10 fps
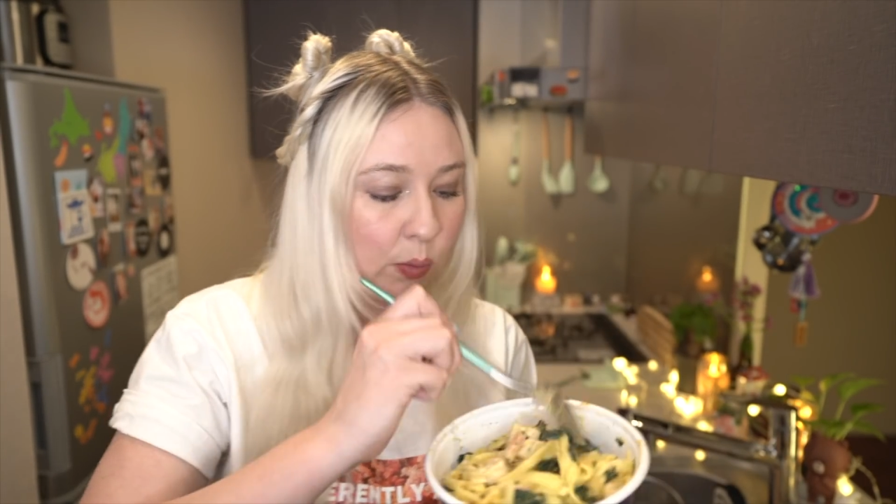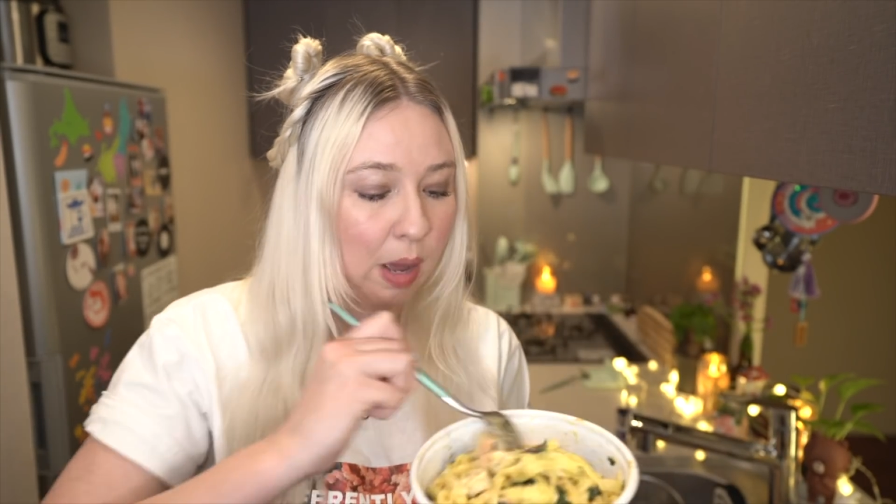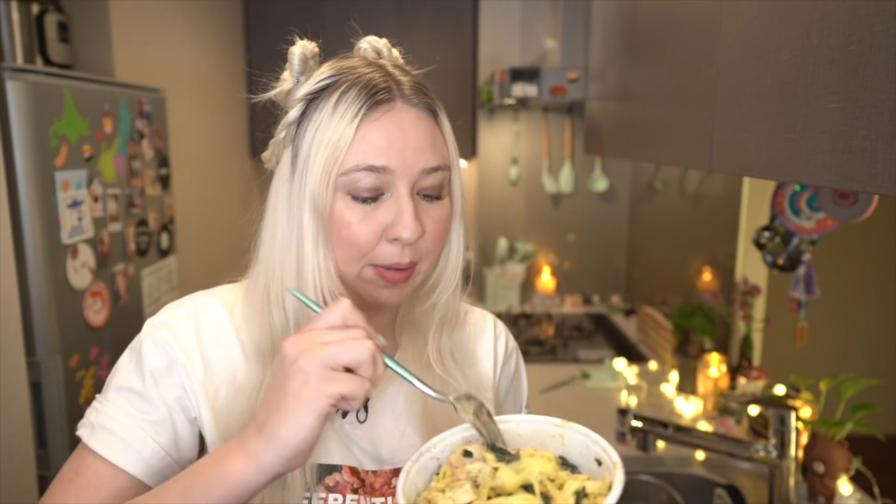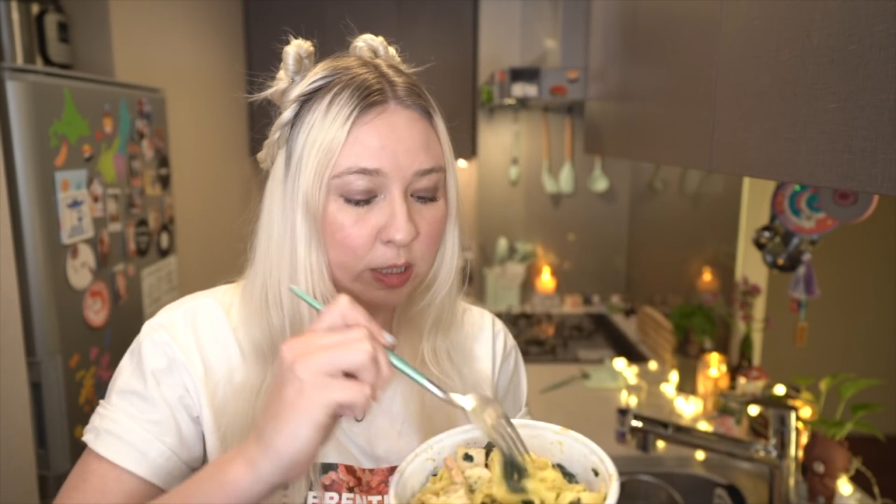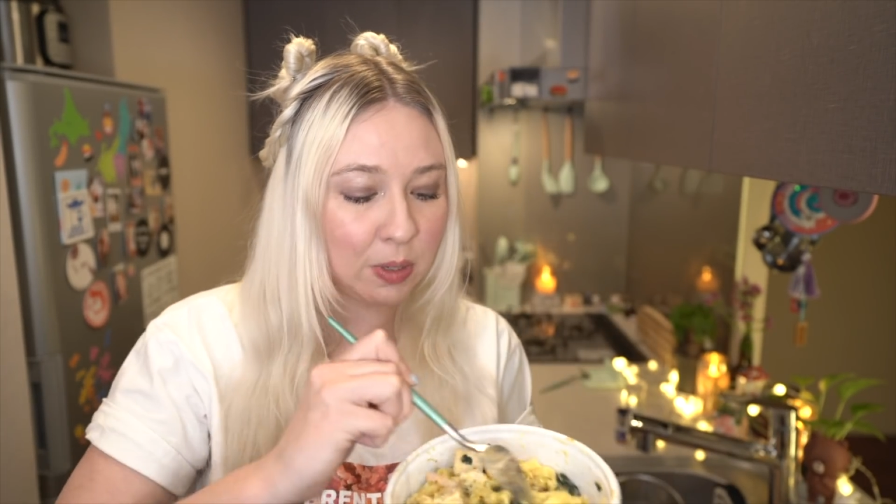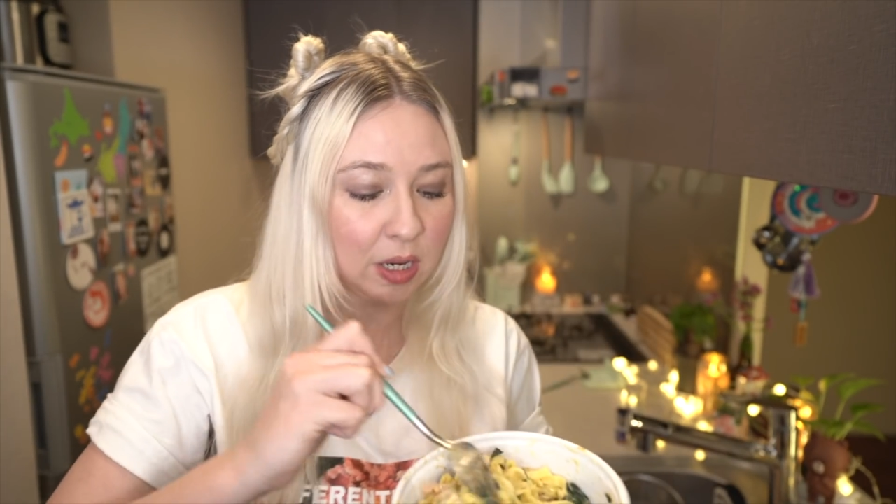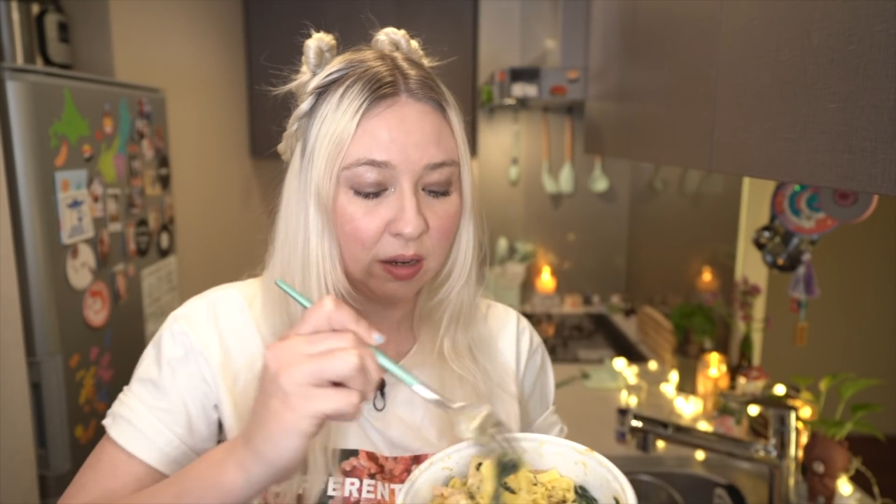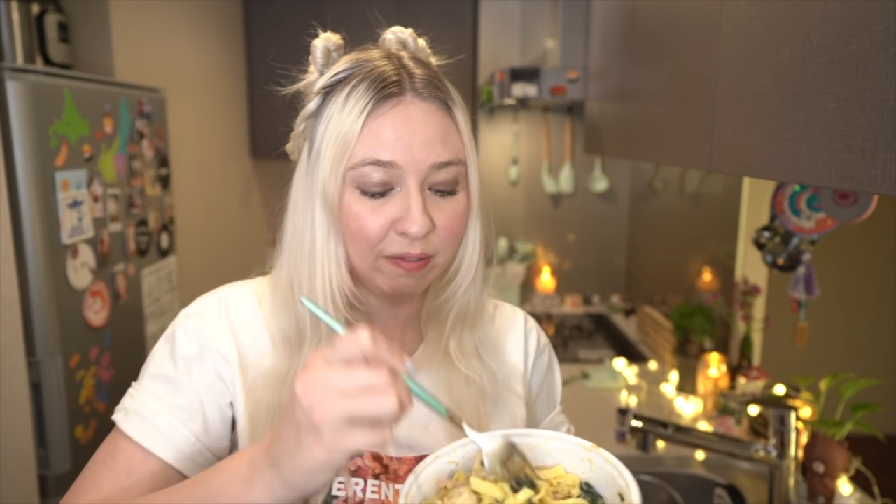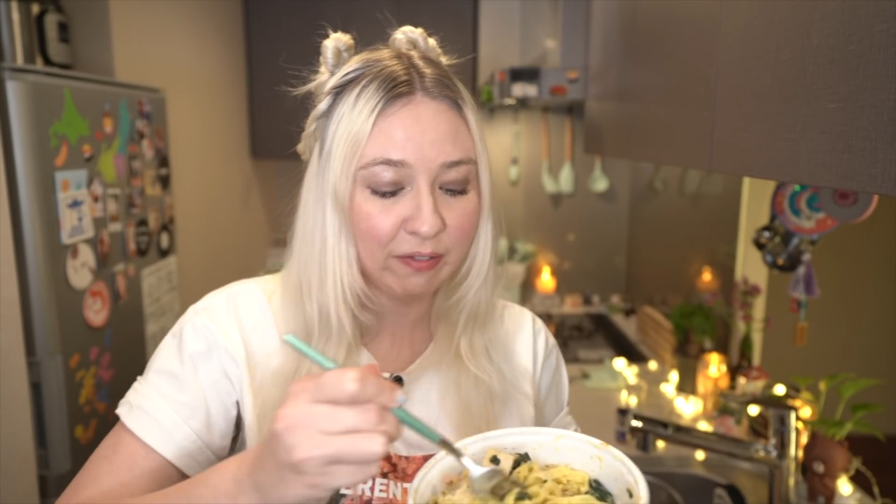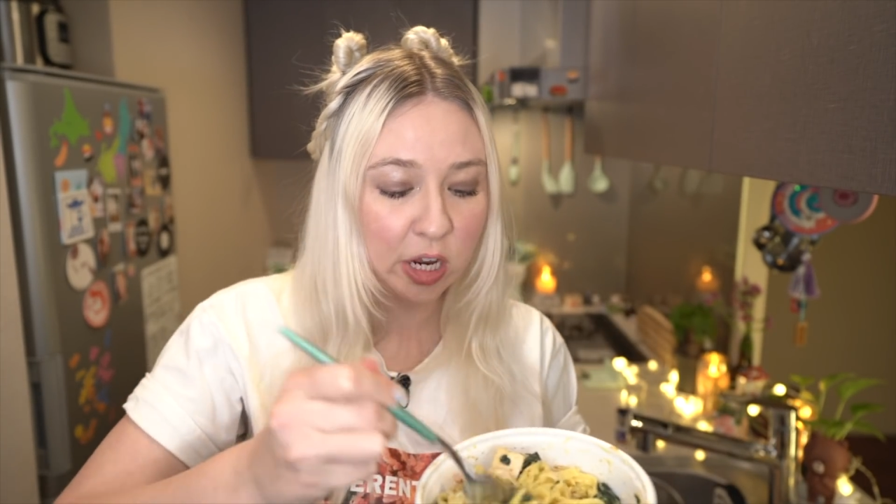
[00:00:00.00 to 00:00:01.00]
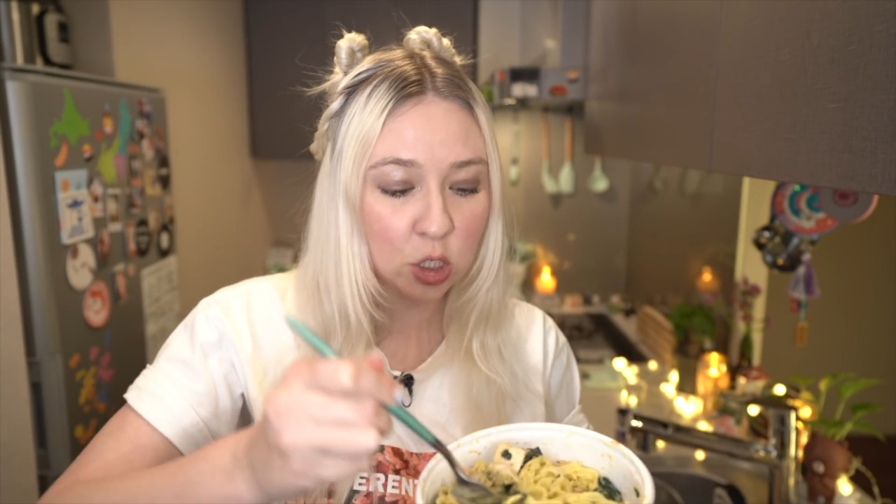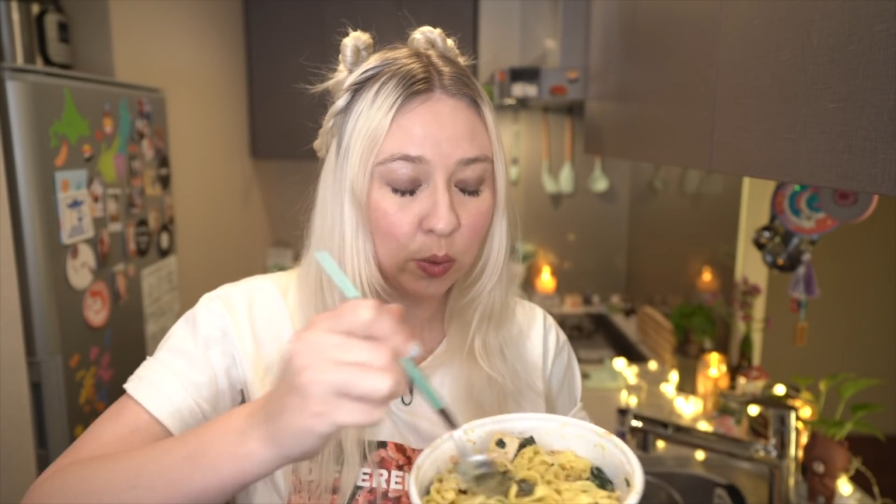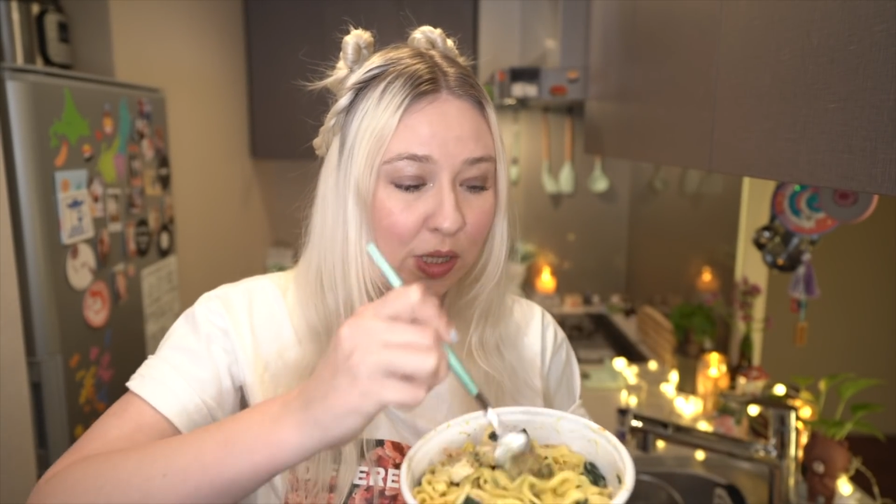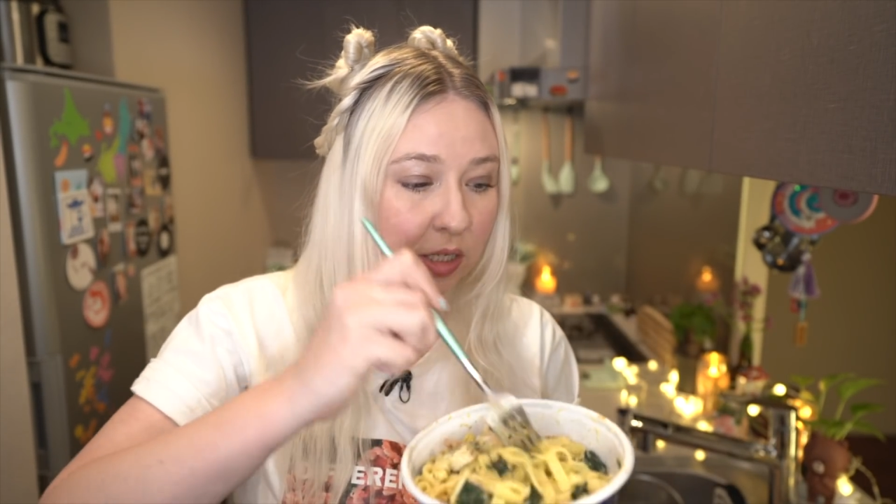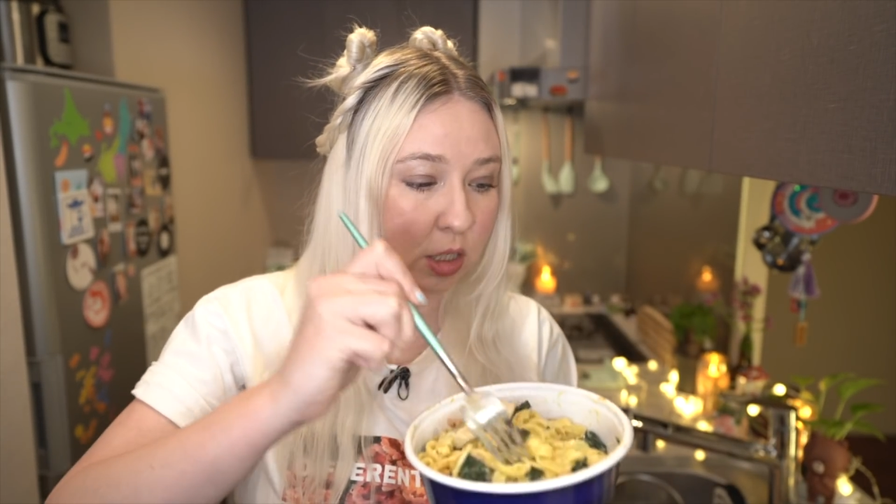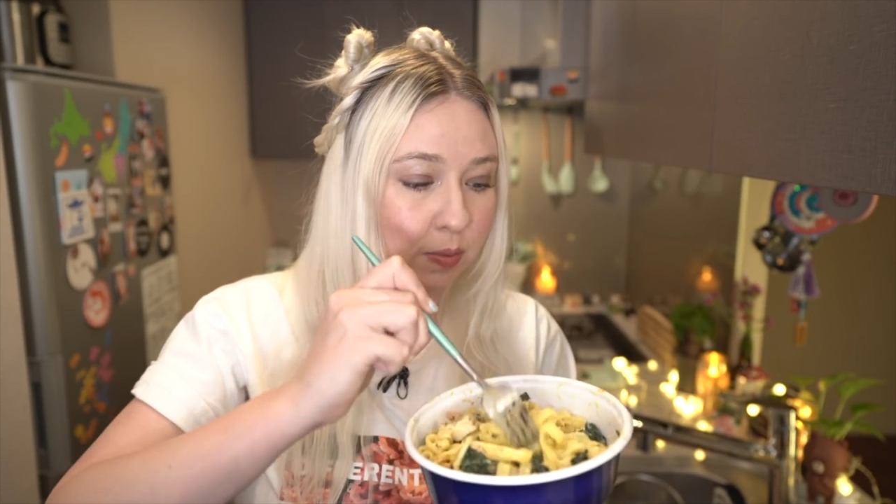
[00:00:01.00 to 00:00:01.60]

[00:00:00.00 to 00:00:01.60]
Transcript: Why am I speaking French when this